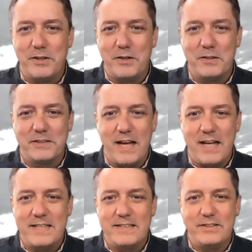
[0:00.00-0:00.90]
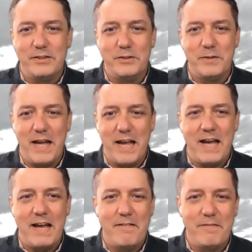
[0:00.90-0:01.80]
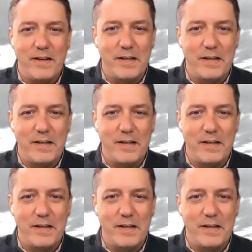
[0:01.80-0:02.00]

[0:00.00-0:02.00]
So excited to have